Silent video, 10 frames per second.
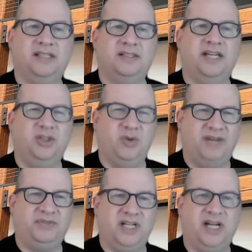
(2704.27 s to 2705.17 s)
That's like, you
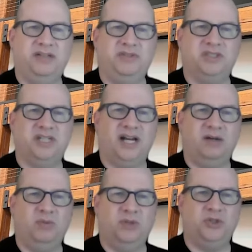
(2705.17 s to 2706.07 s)
have to kind of
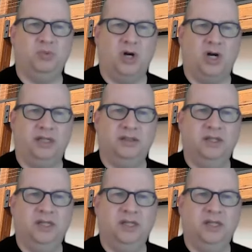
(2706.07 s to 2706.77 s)
decide what you want